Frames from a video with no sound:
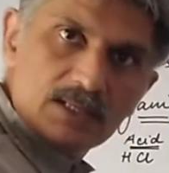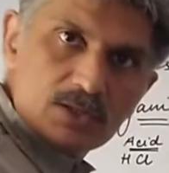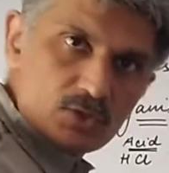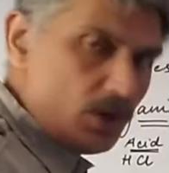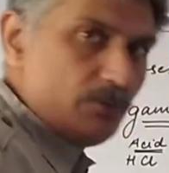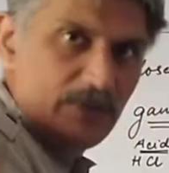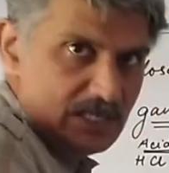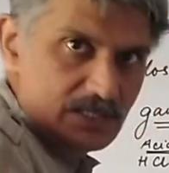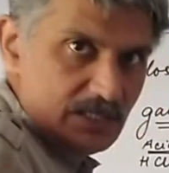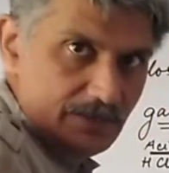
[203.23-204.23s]
So
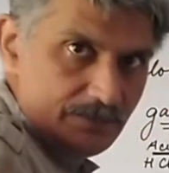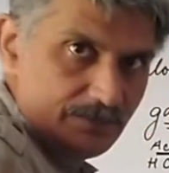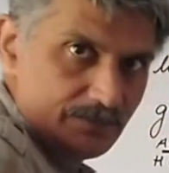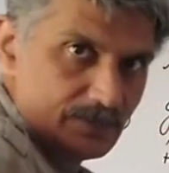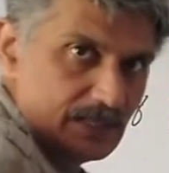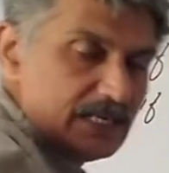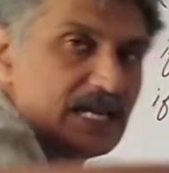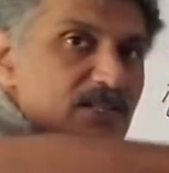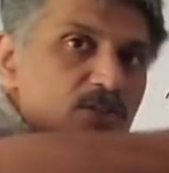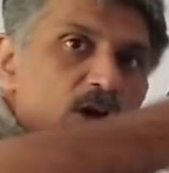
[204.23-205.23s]
obviously it
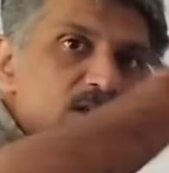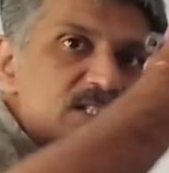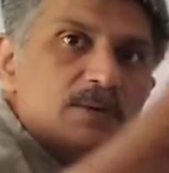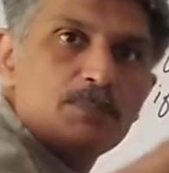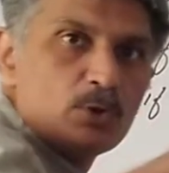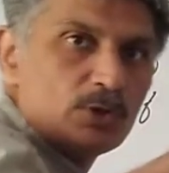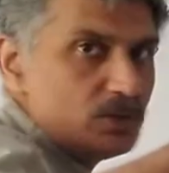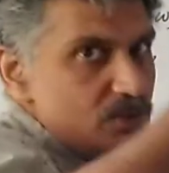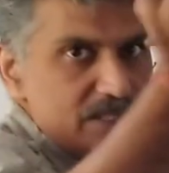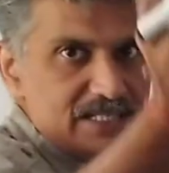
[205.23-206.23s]
has lost a
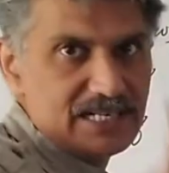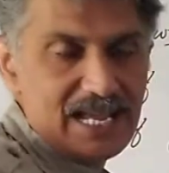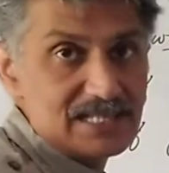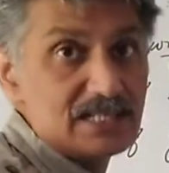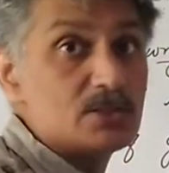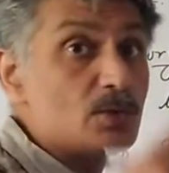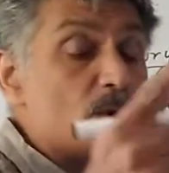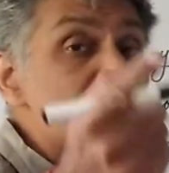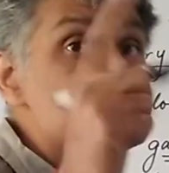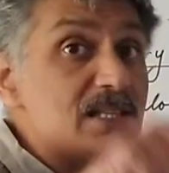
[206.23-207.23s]
proton, so it's an acid. So
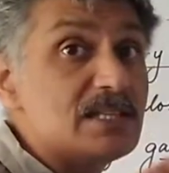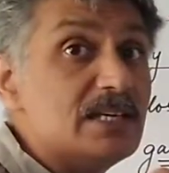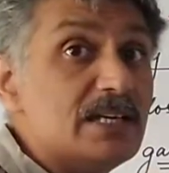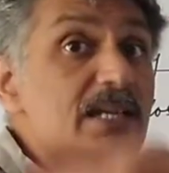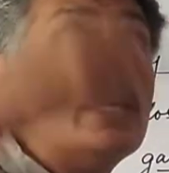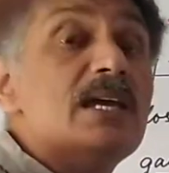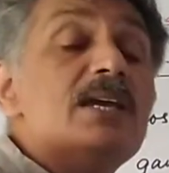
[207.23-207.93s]
what is the theory?